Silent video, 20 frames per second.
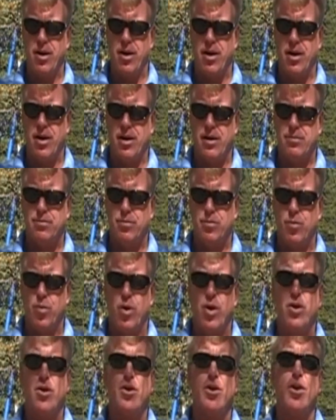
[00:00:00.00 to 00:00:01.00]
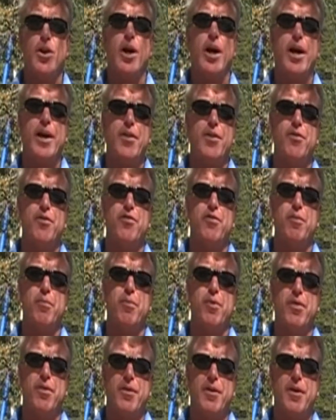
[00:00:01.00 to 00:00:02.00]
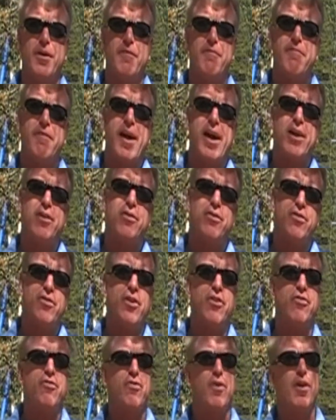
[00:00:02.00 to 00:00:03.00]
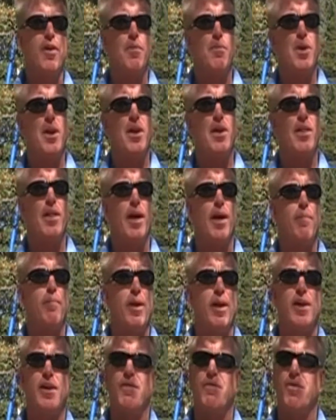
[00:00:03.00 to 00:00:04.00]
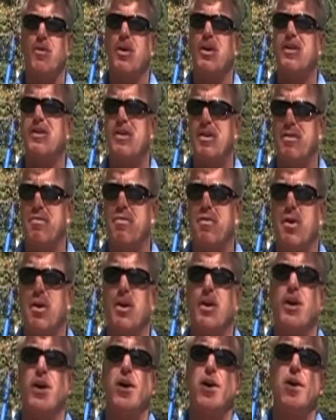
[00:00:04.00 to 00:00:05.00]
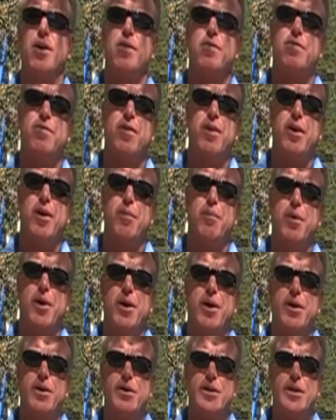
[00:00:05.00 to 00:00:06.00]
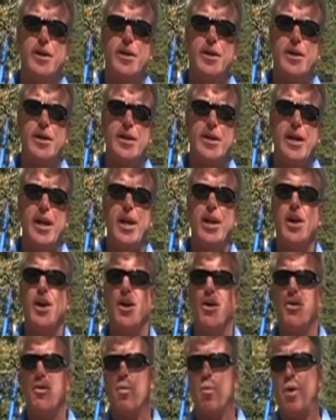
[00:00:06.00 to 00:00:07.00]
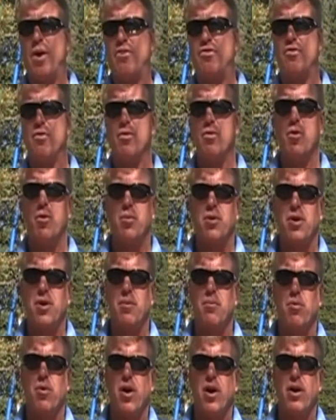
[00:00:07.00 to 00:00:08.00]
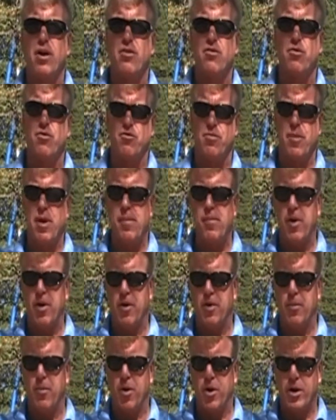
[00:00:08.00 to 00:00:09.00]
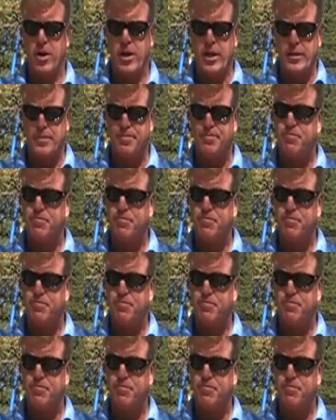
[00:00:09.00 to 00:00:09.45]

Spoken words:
WaterGlide, there's some factors that struck me that make it very different from any other wetsuit lubricant products which may be on the market.